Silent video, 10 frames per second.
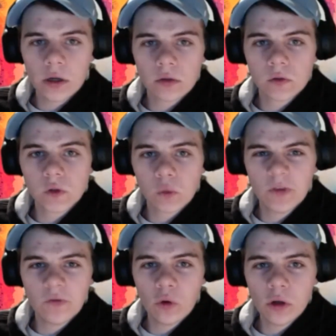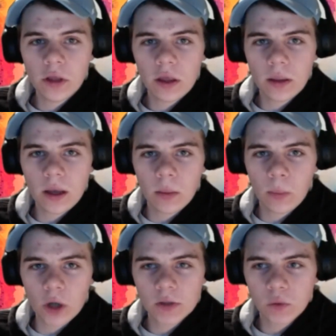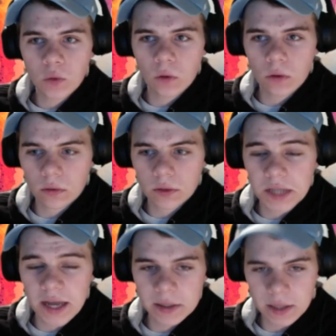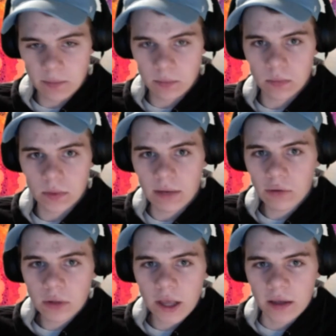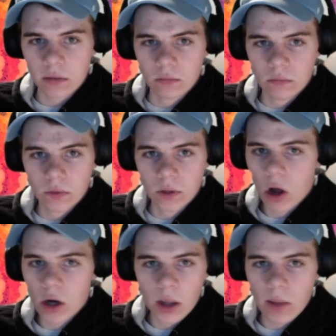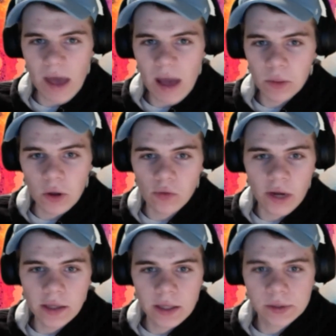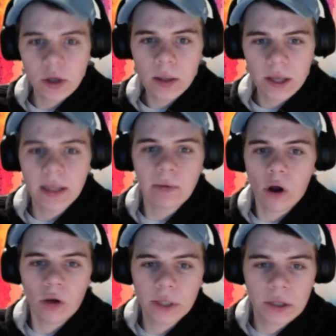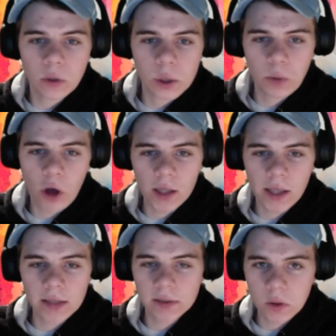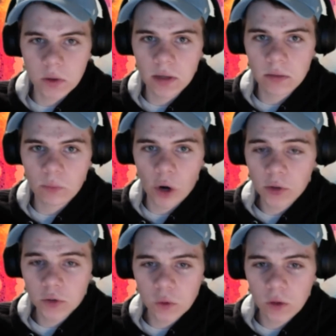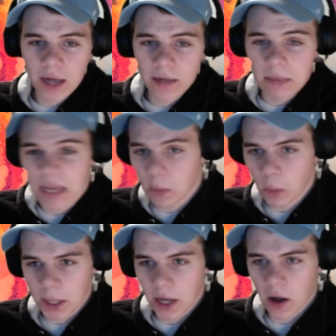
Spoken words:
So before the Barstool signed them, they were like not on the map though, right? It's not like they were already a huge podcast. So Barstool kind of made them what they are.